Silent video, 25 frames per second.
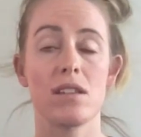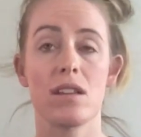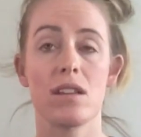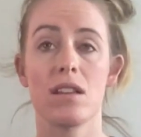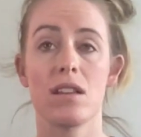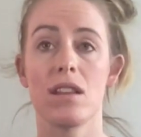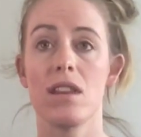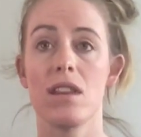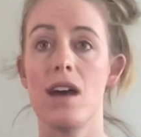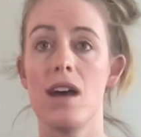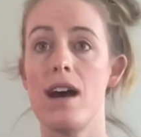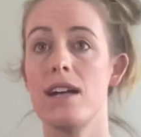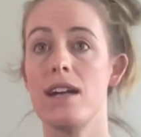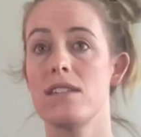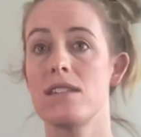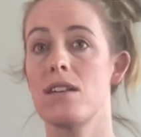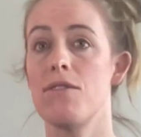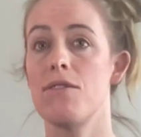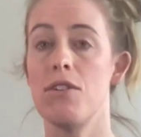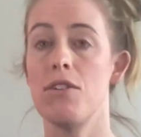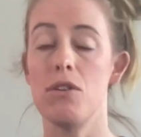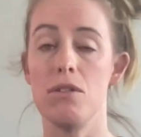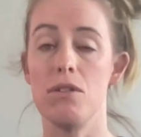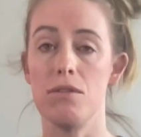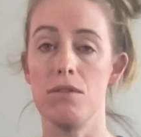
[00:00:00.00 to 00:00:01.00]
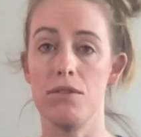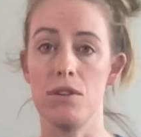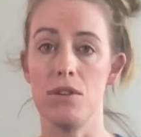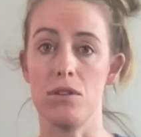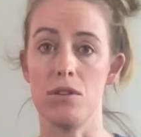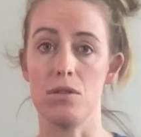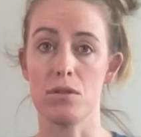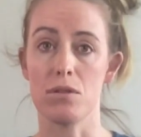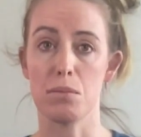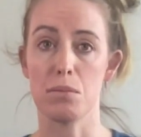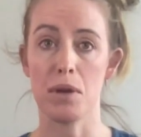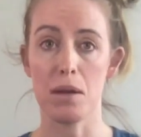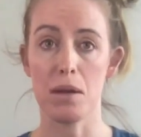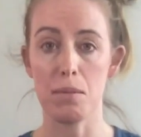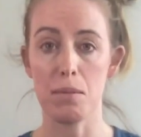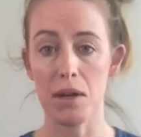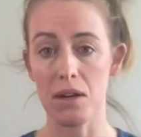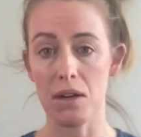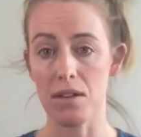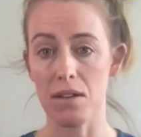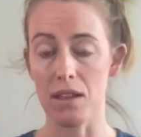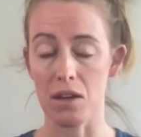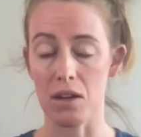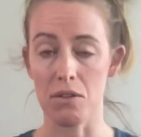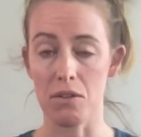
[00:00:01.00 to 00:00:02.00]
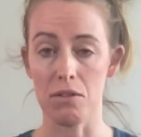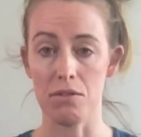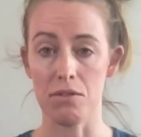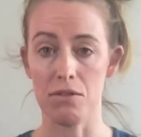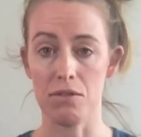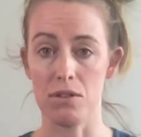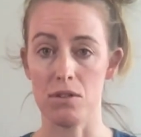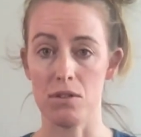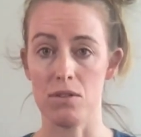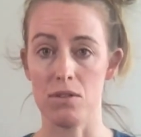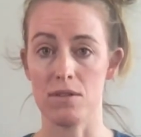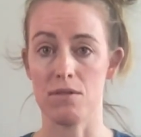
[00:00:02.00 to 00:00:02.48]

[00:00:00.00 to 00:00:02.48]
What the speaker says: lots of whole foods, primarily whole foods,